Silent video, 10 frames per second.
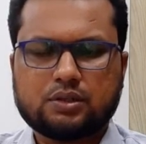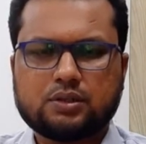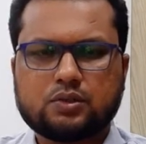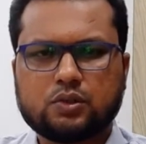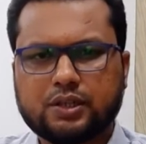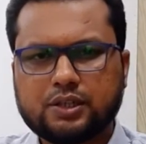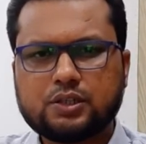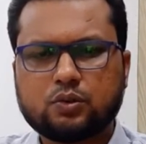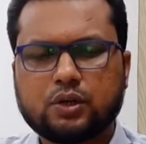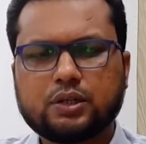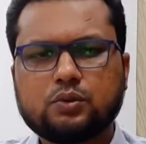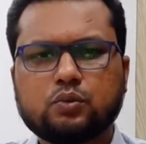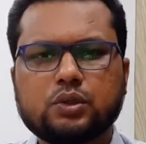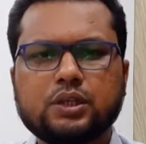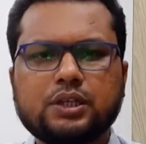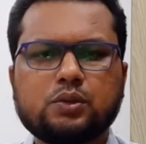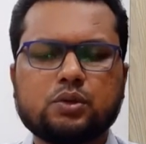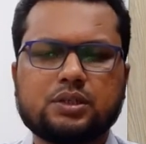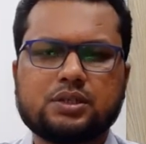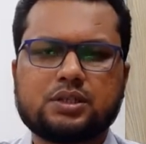So that is why we need to
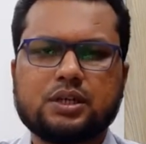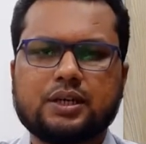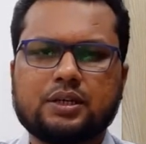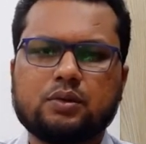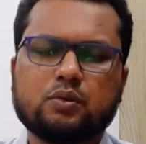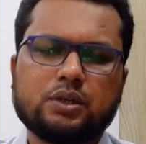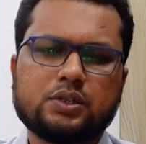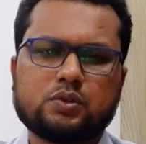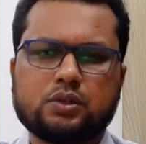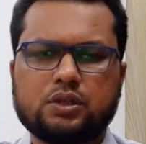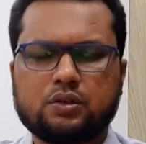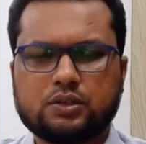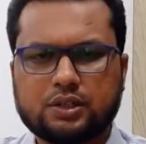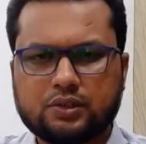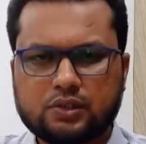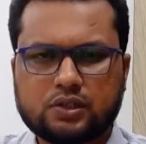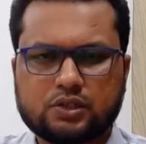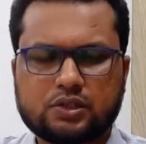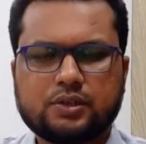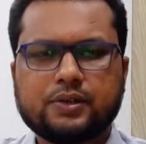understand what is sociological research.